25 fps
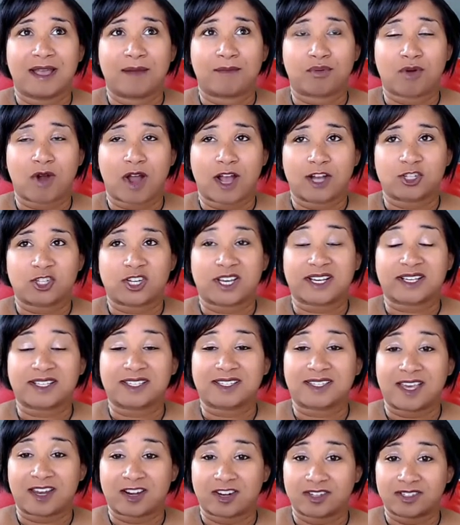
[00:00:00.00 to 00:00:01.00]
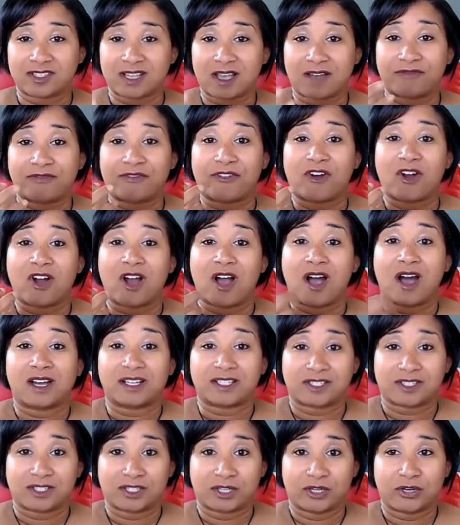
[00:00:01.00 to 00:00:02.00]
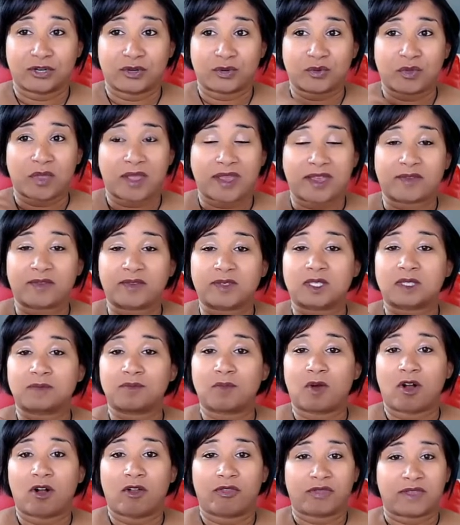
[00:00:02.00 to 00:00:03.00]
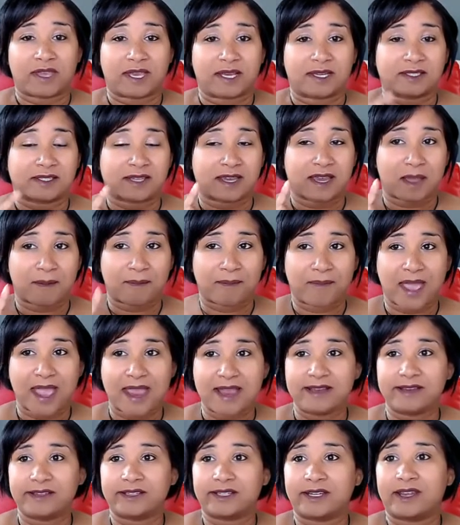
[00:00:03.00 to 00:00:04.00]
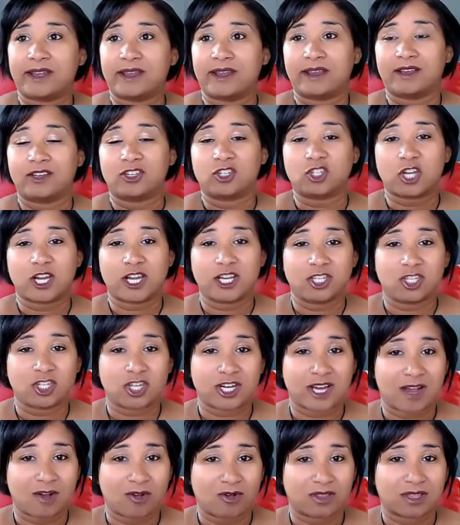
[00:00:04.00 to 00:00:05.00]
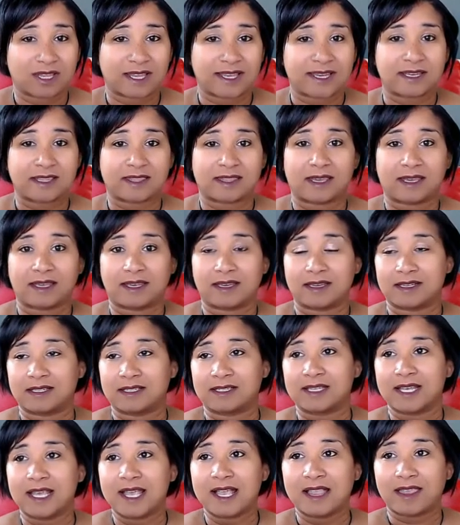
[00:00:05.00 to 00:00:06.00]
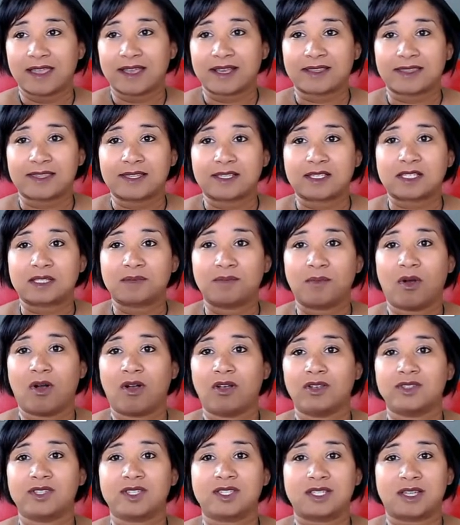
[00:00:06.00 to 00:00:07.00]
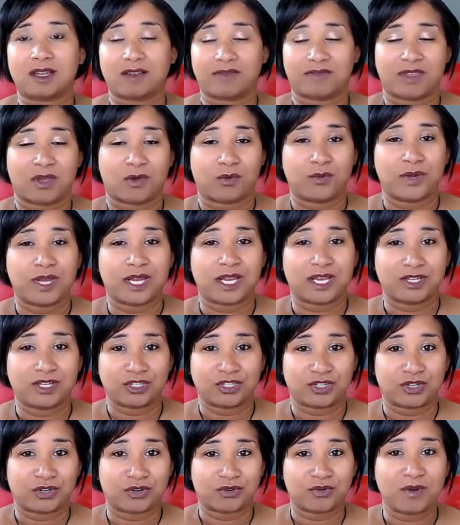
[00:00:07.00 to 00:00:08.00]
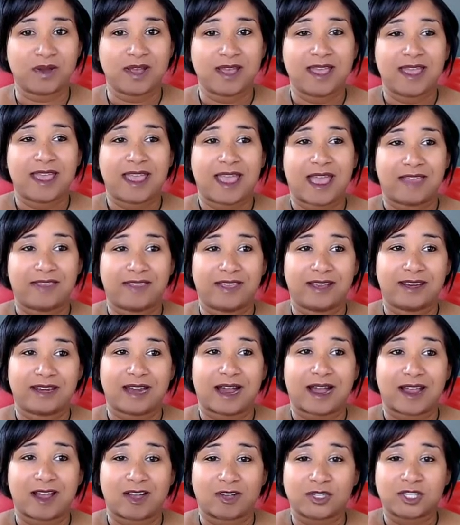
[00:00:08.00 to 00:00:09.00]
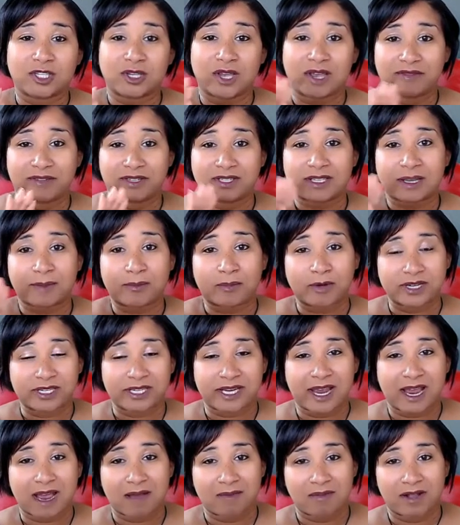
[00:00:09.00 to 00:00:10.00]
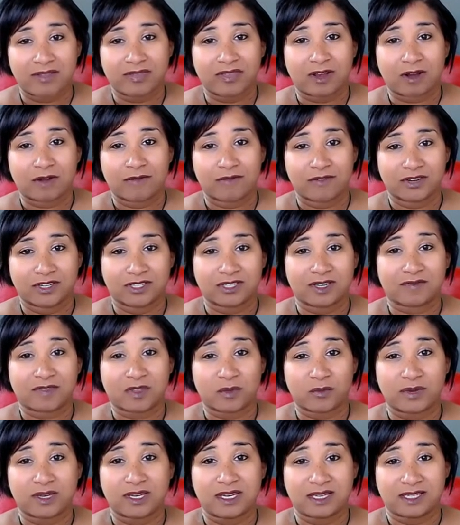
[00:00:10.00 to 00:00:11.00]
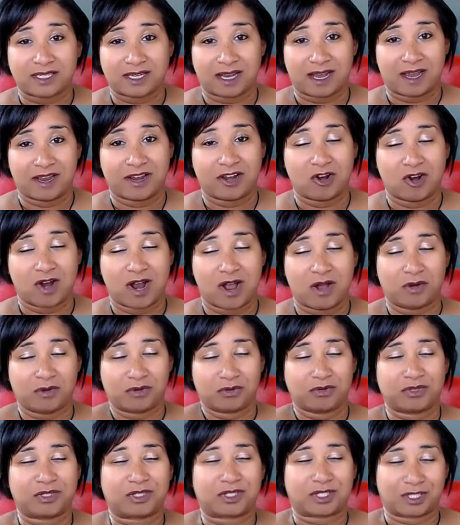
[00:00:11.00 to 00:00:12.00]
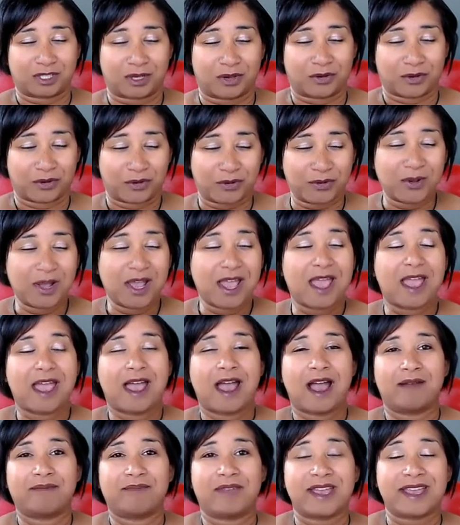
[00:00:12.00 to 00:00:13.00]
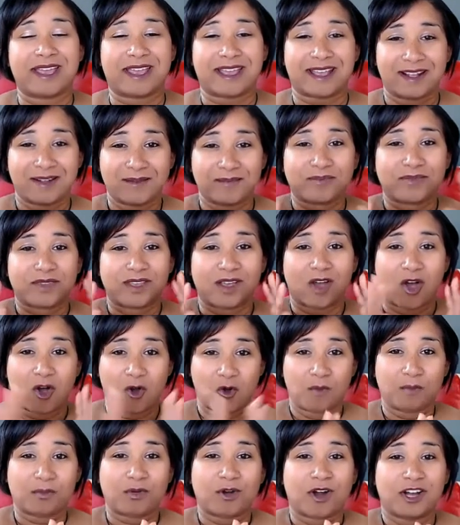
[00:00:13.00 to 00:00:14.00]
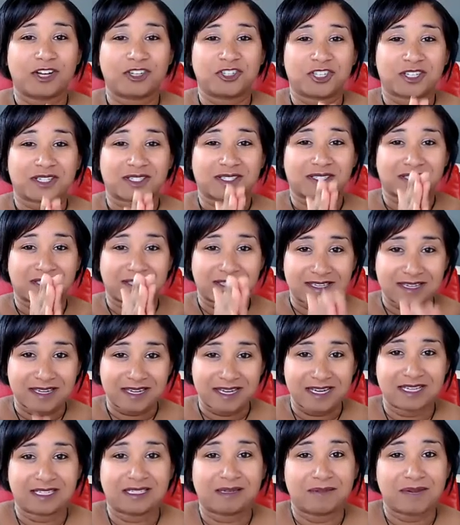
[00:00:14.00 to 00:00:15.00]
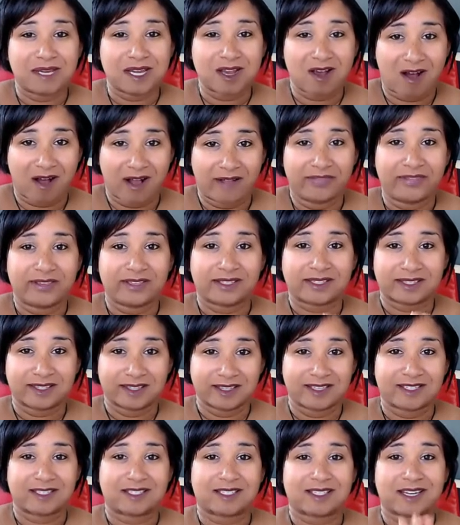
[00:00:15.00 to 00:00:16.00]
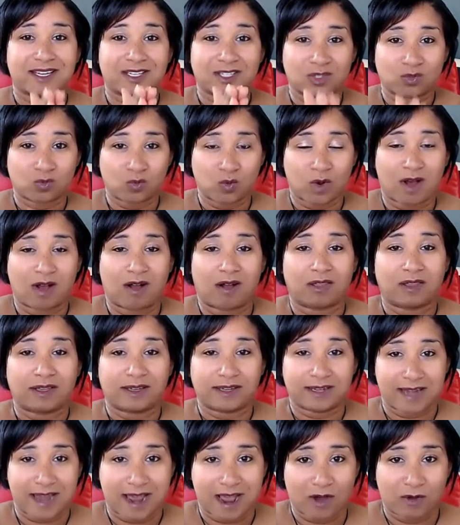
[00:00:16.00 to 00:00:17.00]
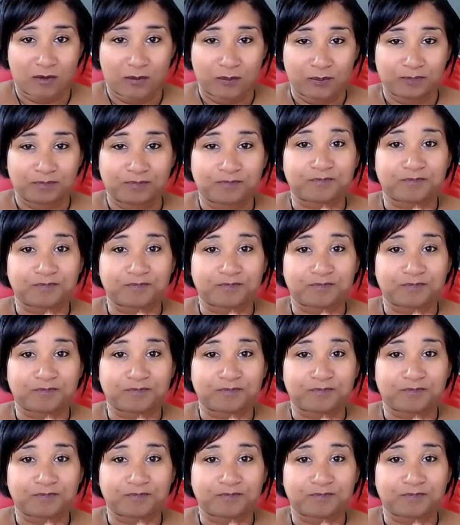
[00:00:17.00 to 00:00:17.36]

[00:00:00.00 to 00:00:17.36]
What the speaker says: projects that are set for us to do, like small things like painting, changing out light things, like the small stuff that we do. And then I also have a separate tab on there for stuff that we need to hire out. So I'm like, home projects need to be on this list as well now.